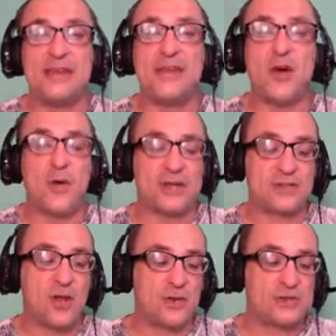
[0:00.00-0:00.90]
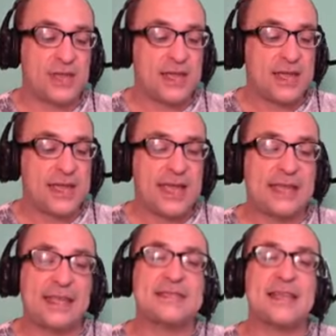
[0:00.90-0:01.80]
and the OSOs
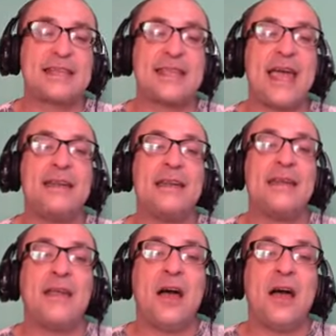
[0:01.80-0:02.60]
and things like that,